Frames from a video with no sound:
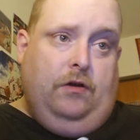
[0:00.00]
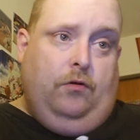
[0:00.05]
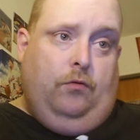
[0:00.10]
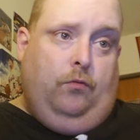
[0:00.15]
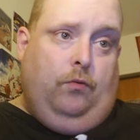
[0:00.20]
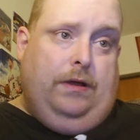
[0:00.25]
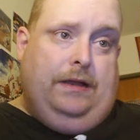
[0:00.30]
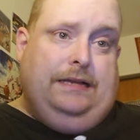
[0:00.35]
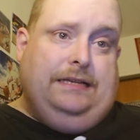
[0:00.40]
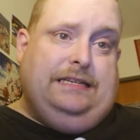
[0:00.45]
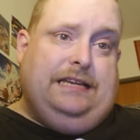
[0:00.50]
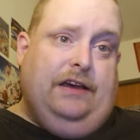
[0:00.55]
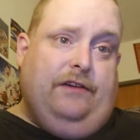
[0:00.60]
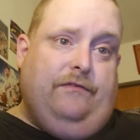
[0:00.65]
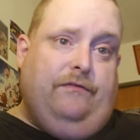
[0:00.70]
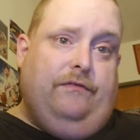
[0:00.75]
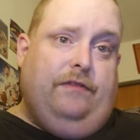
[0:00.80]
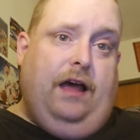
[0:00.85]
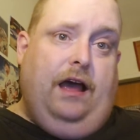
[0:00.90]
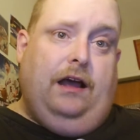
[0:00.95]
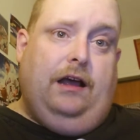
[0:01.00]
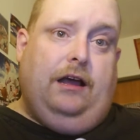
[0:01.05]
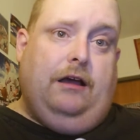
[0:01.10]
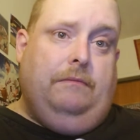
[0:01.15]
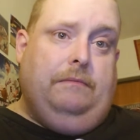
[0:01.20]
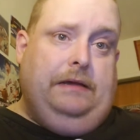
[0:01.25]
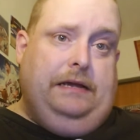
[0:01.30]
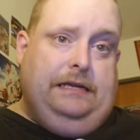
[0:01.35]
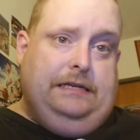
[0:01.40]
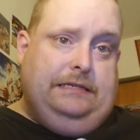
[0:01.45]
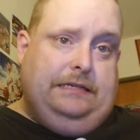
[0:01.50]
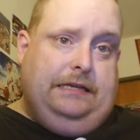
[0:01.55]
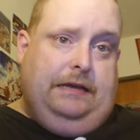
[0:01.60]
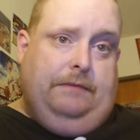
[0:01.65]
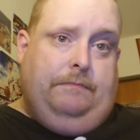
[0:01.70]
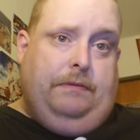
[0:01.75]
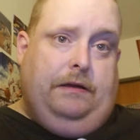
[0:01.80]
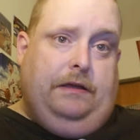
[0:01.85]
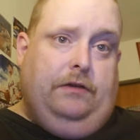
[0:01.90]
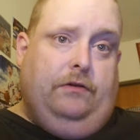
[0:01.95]
Wins have not come easy,
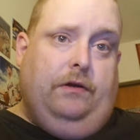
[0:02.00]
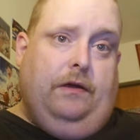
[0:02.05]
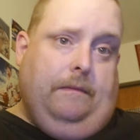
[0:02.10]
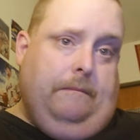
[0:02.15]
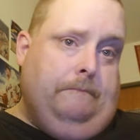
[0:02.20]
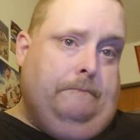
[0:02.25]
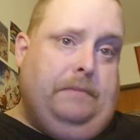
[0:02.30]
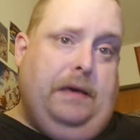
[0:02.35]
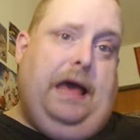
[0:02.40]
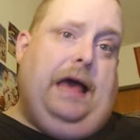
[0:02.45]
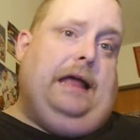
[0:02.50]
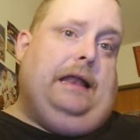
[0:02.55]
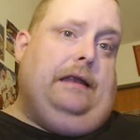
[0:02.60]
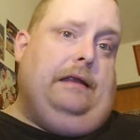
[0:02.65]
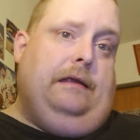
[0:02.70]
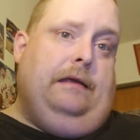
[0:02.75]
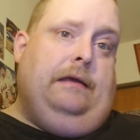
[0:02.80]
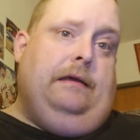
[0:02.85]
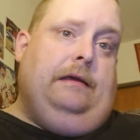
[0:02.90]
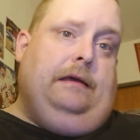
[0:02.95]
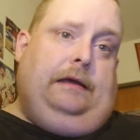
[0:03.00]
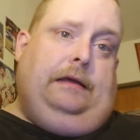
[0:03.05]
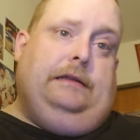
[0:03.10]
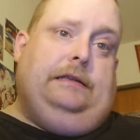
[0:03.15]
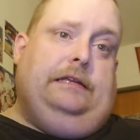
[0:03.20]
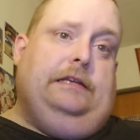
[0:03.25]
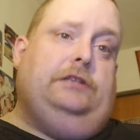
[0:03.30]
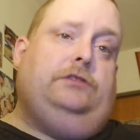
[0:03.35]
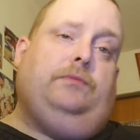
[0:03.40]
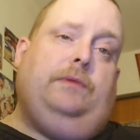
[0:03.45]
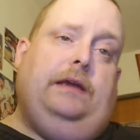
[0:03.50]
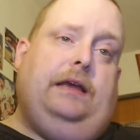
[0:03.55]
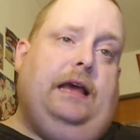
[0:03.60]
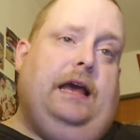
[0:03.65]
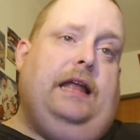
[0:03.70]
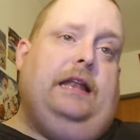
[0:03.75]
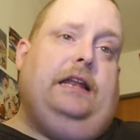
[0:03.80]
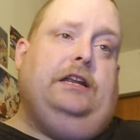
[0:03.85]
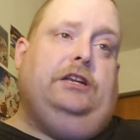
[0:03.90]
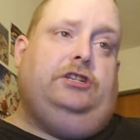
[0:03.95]
but you can bet this
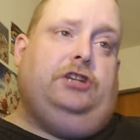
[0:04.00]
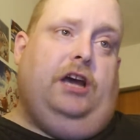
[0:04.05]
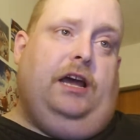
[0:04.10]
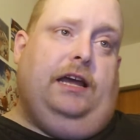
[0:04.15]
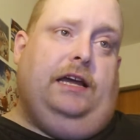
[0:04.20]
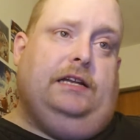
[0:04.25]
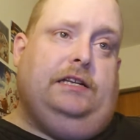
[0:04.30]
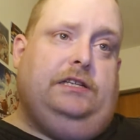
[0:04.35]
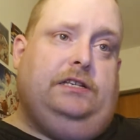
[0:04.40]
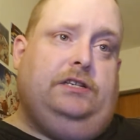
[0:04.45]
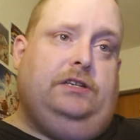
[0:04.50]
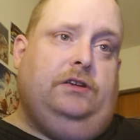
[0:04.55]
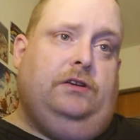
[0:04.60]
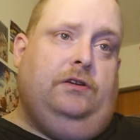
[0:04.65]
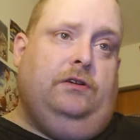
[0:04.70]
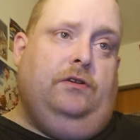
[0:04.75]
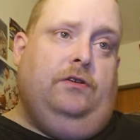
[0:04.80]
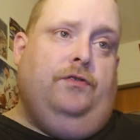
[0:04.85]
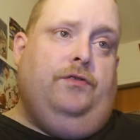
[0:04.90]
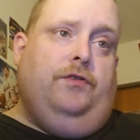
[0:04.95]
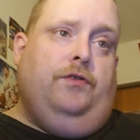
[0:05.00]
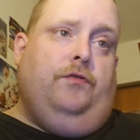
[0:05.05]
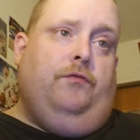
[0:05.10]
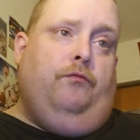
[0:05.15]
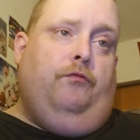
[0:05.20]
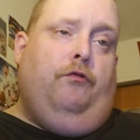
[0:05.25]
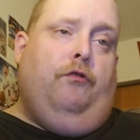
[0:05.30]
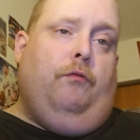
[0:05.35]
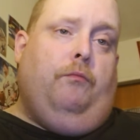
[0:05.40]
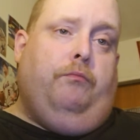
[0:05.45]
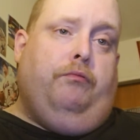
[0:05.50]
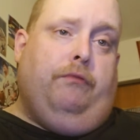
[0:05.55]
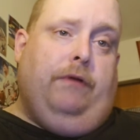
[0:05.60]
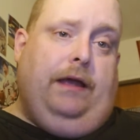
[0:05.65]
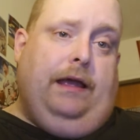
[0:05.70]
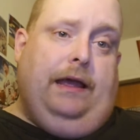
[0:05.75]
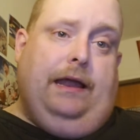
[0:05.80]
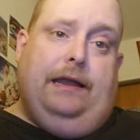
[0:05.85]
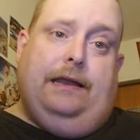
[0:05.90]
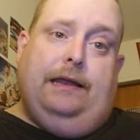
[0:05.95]
weekend the Giants will
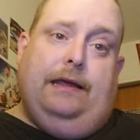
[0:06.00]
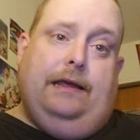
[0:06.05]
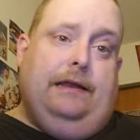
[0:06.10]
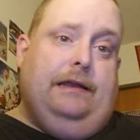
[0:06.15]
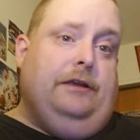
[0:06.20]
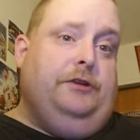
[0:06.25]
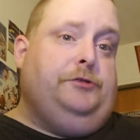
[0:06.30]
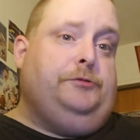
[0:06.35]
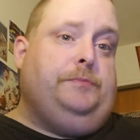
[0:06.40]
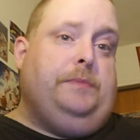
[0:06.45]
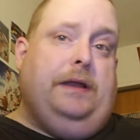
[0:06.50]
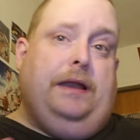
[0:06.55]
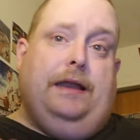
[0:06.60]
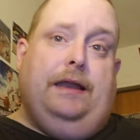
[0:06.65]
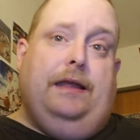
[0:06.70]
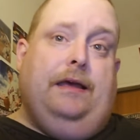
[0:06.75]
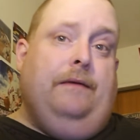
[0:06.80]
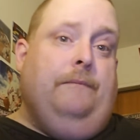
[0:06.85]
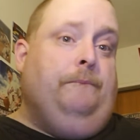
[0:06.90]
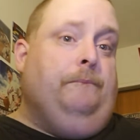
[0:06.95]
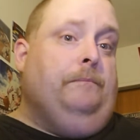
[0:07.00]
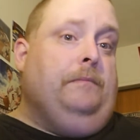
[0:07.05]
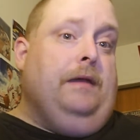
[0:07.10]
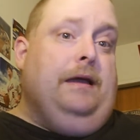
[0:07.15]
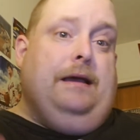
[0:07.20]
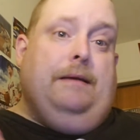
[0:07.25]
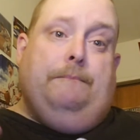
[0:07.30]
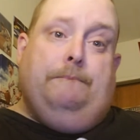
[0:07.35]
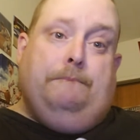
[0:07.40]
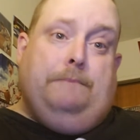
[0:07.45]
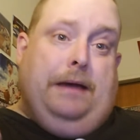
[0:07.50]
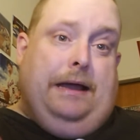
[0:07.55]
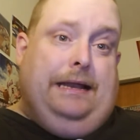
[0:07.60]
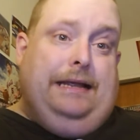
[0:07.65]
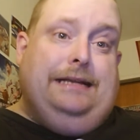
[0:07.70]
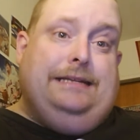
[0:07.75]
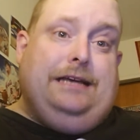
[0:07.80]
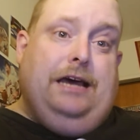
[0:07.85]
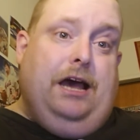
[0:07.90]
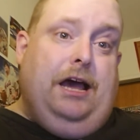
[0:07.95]
bring it. There's been
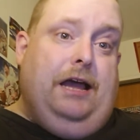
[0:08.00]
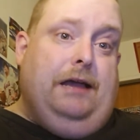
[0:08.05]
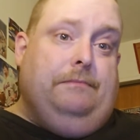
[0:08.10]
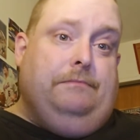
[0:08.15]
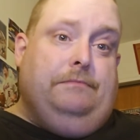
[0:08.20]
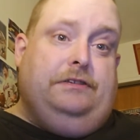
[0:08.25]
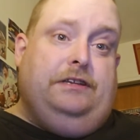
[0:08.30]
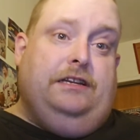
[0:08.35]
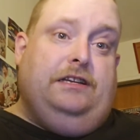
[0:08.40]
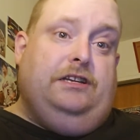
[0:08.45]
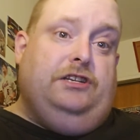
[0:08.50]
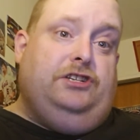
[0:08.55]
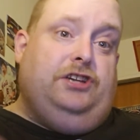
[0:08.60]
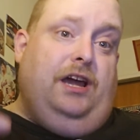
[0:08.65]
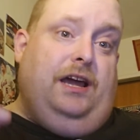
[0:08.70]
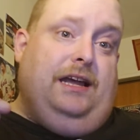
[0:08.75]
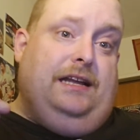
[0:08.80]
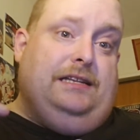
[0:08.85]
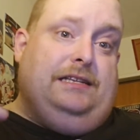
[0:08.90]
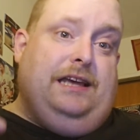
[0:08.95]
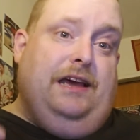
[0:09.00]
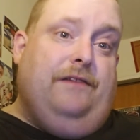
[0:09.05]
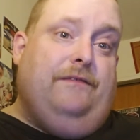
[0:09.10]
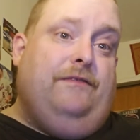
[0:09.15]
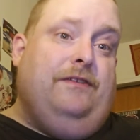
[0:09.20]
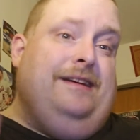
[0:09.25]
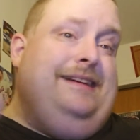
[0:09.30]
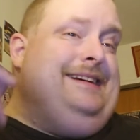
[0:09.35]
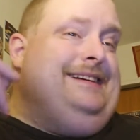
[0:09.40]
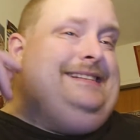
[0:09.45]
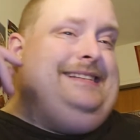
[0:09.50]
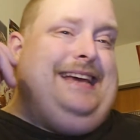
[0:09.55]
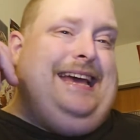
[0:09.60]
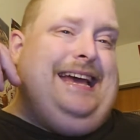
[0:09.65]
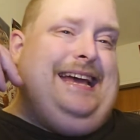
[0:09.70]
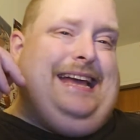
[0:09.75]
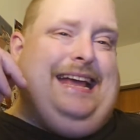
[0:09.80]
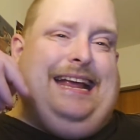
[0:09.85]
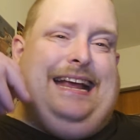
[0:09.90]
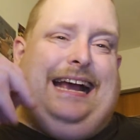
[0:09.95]
many times that the Giants have
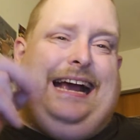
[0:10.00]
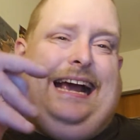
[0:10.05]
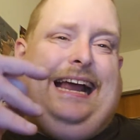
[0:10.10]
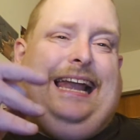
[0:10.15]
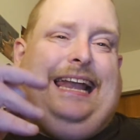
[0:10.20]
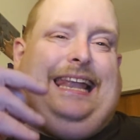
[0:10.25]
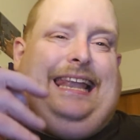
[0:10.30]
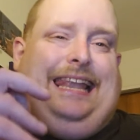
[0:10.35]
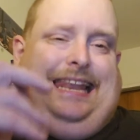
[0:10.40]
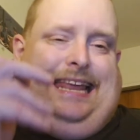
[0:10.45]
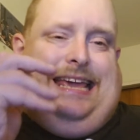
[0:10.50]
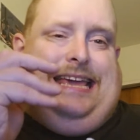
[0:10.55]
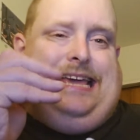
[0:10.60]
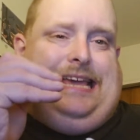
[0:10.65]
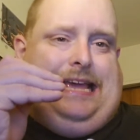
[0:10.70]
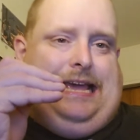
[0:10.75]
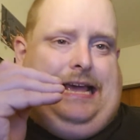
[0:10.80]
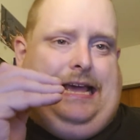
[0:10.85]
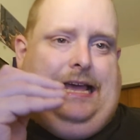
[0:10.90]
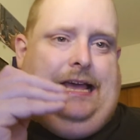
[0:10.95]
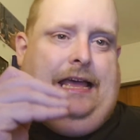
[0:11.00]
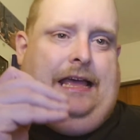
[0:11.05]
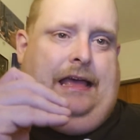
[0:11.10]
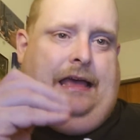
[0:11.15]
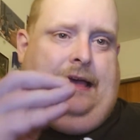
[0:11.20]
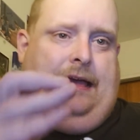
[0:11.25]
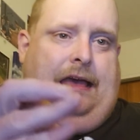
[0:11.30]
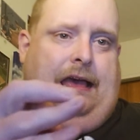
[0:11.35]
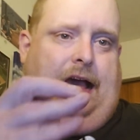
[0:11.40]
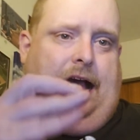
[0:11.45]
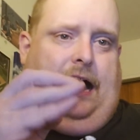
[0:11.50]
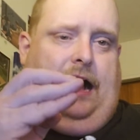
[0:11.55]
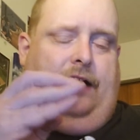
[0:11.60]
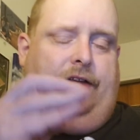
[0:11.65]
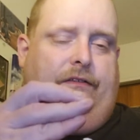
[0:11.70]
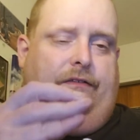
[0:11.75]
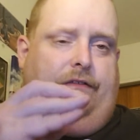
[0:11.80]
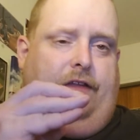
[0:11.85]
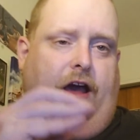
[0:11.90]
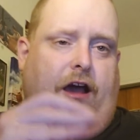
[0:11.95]
taken glee
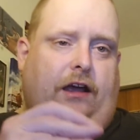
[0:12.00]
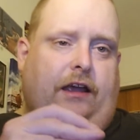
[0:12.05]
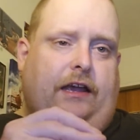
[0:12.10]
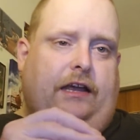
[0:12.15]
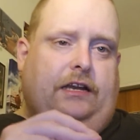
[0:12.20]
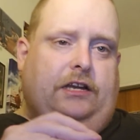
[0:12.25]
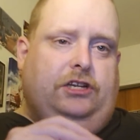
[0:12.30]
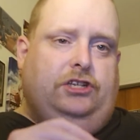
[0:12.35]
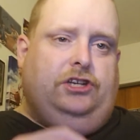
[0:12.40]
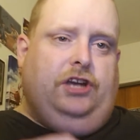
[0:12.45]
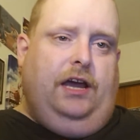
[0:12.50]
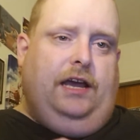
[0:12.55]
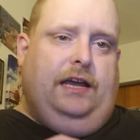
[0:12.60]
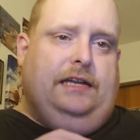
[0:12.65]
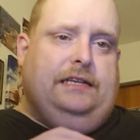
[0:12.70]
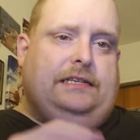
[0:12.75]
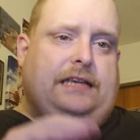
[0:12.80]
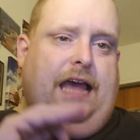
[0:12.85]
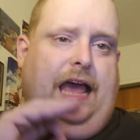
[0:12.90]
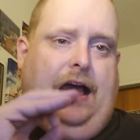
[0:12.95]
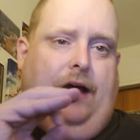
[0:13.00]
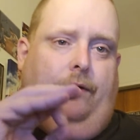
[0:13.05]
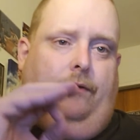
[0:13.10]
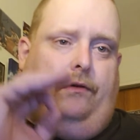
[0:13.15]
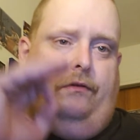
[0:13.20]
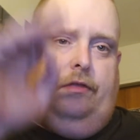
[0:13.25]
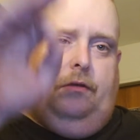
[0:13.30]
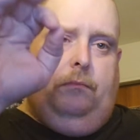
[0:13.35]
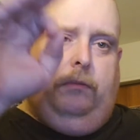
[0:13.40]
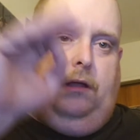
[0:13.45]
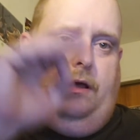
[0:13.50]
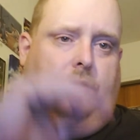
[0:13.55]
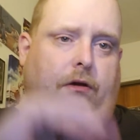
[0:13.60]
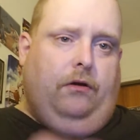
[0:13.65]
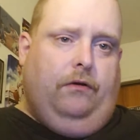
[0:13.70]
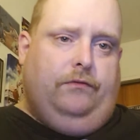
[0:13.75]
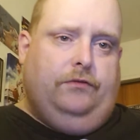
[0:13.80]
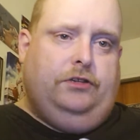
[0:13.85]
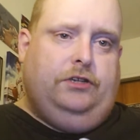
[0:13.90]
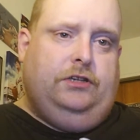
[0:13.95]
out of knocking the Giants out of the
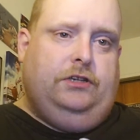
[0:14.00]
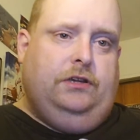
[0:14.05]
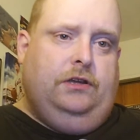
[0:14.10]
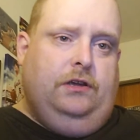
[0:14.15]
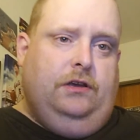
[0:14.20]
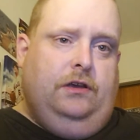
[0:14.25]
playoffs.